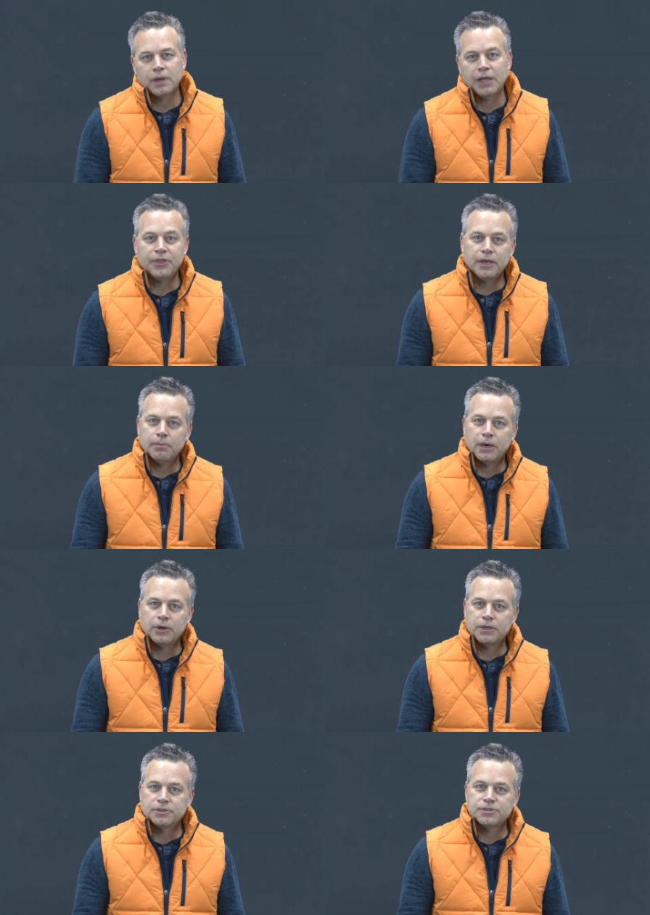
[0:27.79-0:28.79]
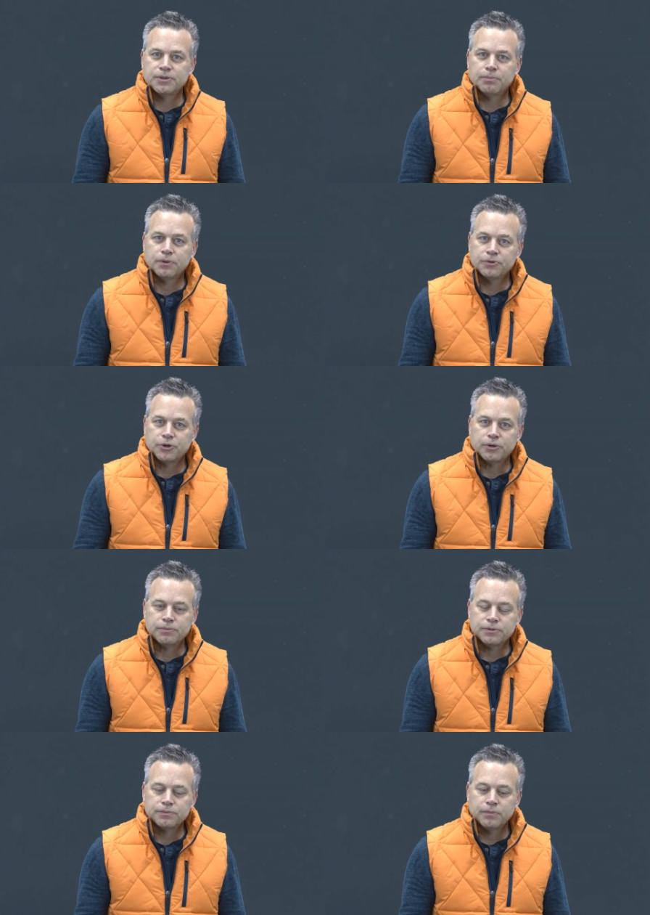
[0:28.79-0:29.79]
I think about it in simple
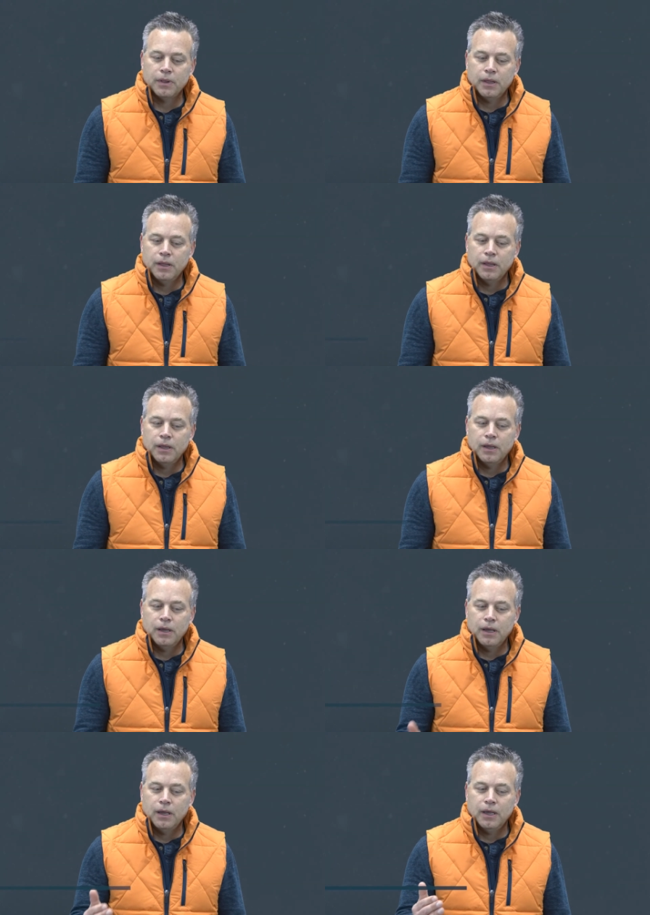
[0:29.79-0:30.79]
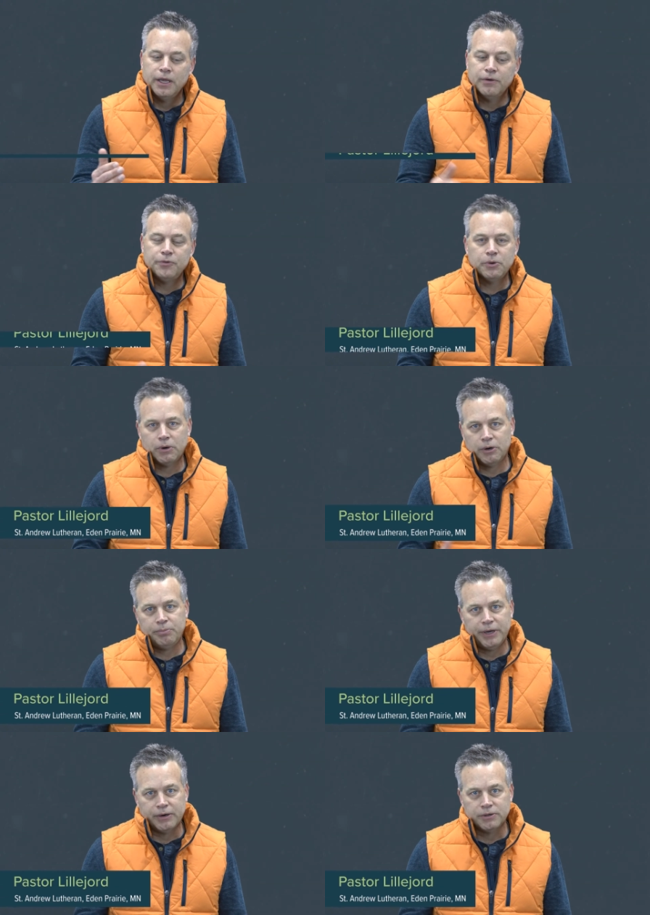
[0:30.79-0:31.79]
terms. If you are a
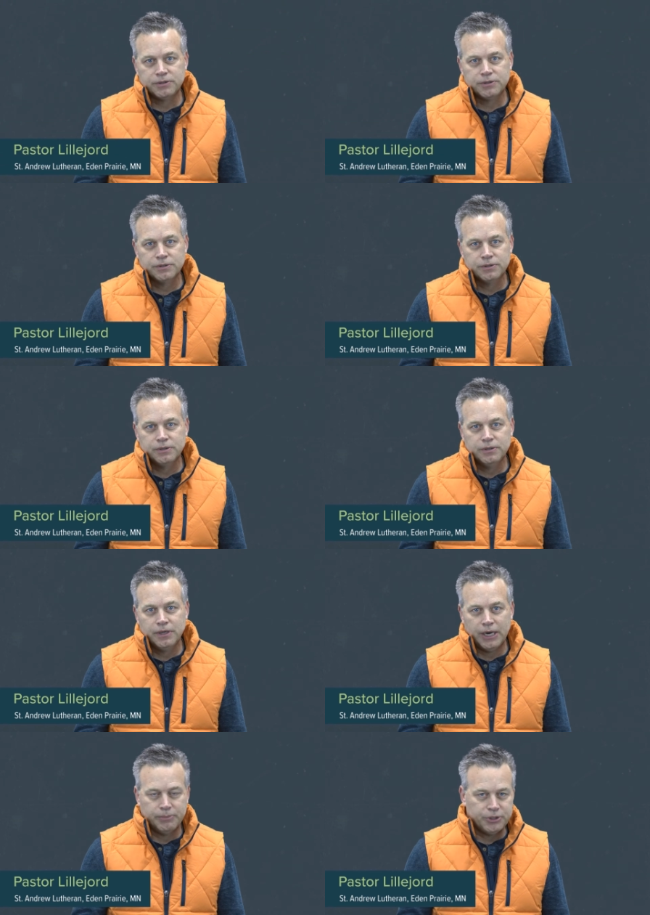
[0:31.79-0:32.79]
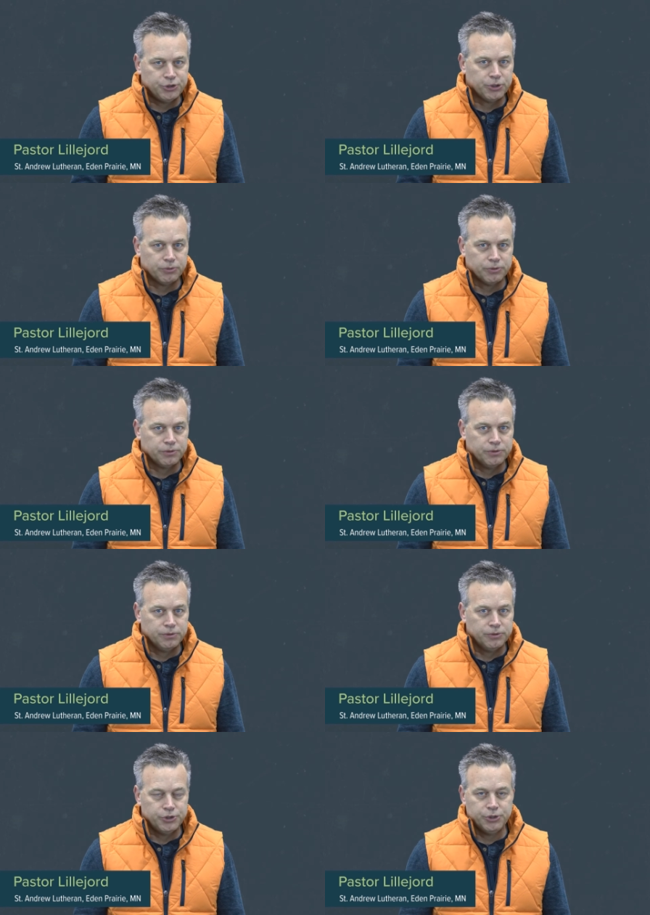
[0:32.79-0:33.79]
parent, how many children
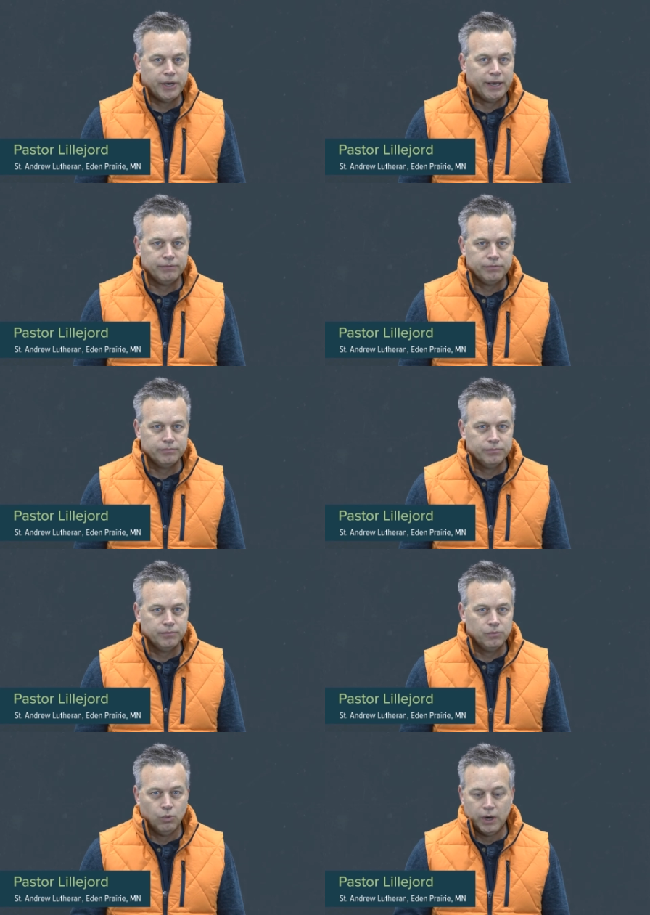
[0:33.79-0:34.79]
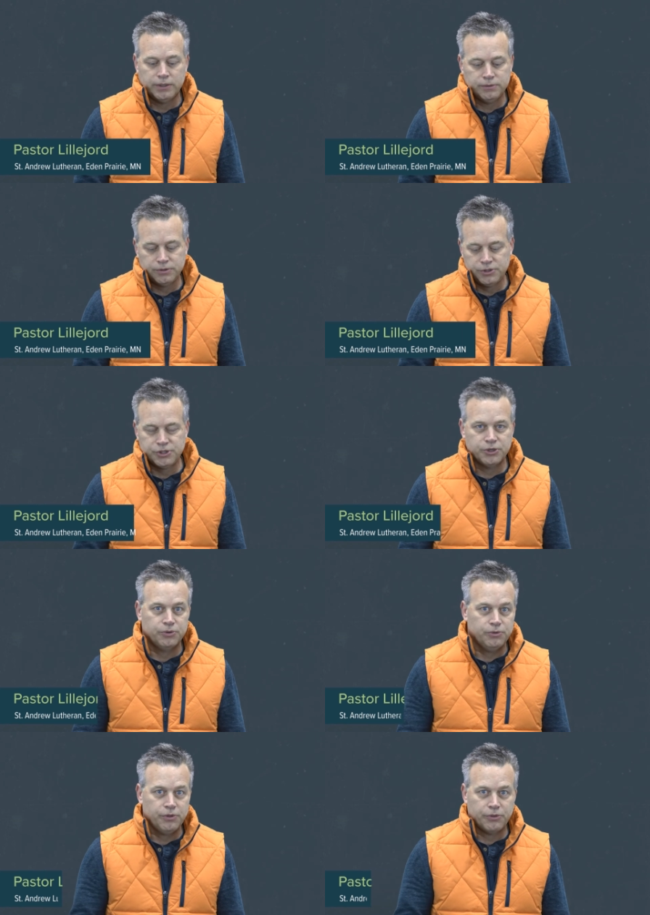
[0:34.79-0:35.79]
do you have? 1,
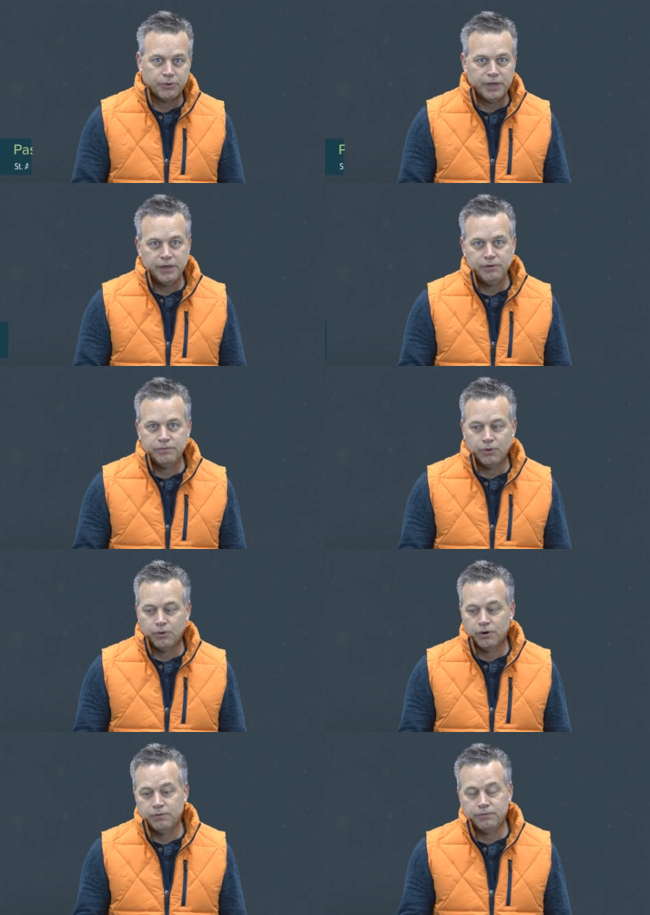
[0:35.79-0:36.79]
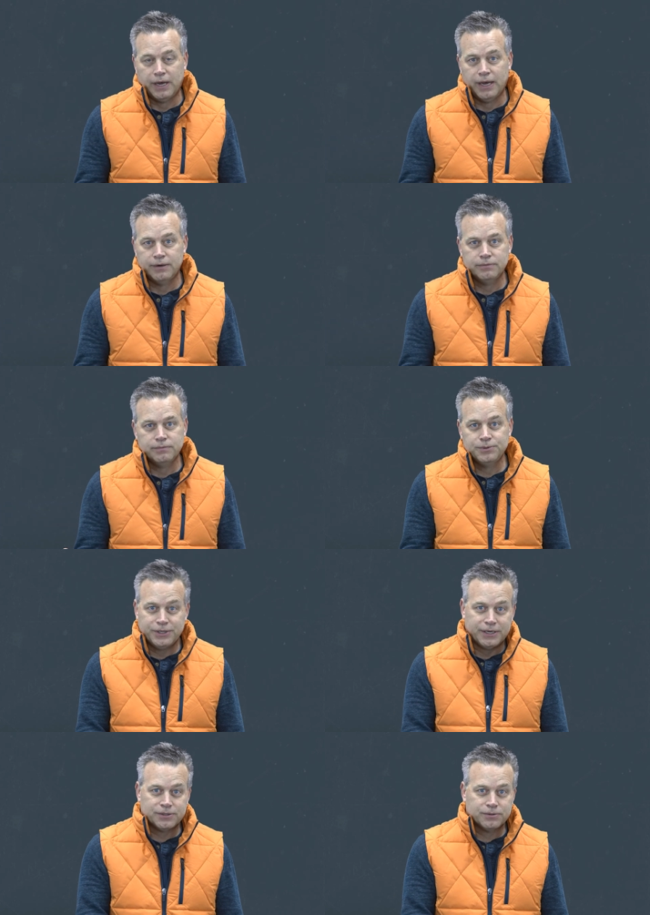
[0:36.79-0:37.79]
2, 3, 4, 5,
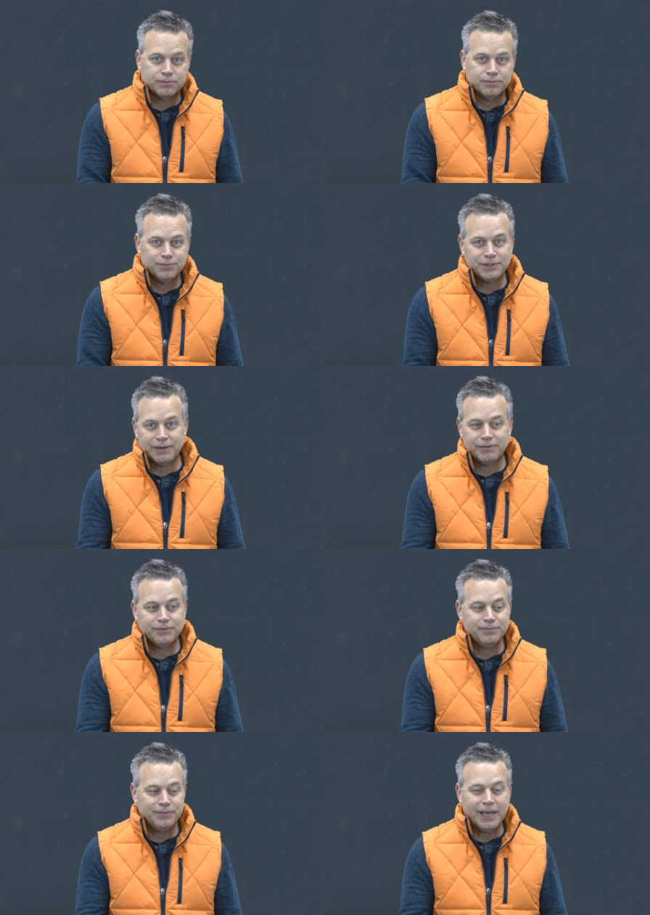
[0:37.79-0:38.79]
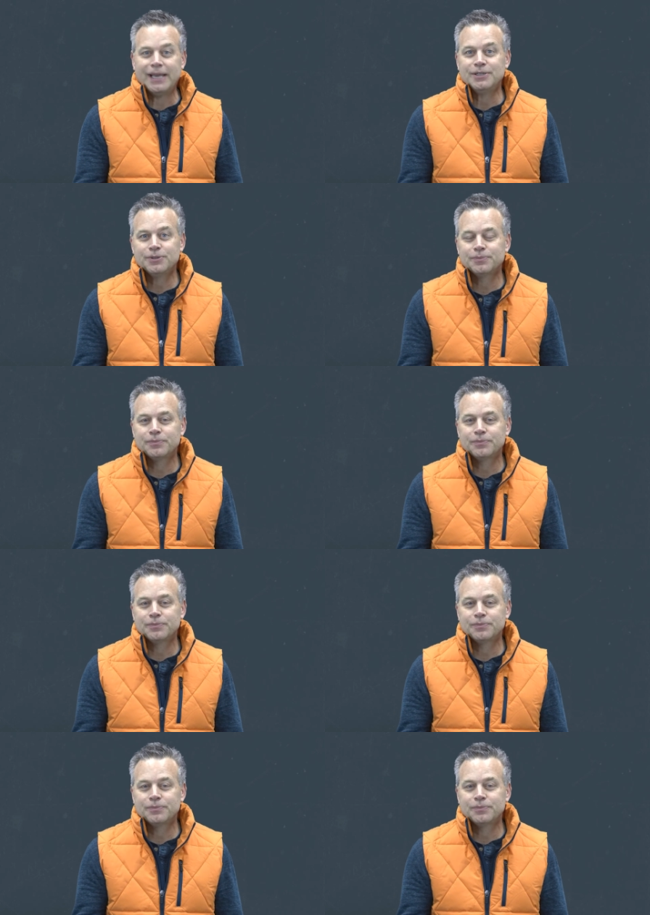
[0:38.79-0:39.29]
6, 7, 8.